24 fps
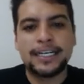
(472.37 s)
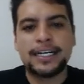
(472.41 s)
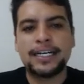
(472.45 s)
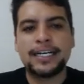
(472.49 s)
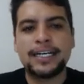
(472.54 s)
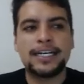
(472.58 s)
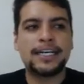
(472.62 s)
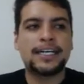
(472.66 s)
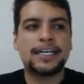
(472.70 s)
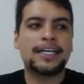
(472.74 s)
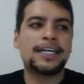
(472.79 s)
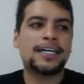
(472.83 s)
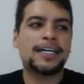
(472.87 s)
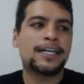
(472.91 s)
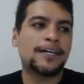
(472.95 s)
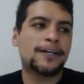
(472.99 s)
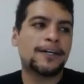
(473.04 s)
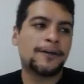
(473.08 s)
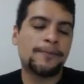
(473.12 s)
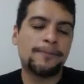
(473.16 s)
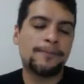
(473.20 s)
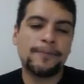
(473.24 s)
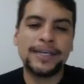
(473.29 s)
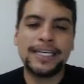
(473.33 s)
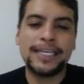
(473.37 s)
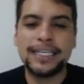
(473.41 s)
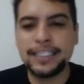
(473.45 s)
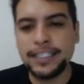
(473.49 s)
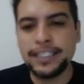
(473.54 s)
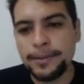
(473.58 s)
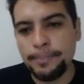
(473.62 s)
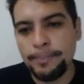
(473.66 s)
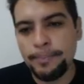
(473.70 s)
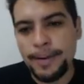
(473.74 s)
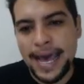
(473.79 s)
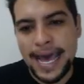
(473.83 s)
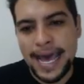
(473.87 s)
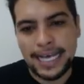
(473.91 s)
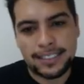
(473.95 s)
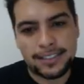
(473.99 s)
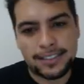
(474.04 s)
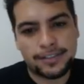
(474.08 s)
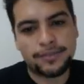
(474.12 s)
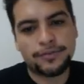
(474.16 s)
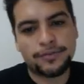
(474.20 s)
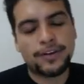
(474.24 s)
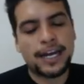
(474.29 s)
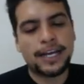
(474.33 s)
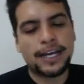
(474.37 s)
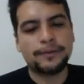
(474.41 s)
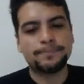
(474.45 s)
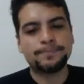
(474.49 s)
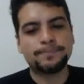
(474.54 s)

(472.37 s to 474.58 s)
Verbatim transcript: um, in the past, right?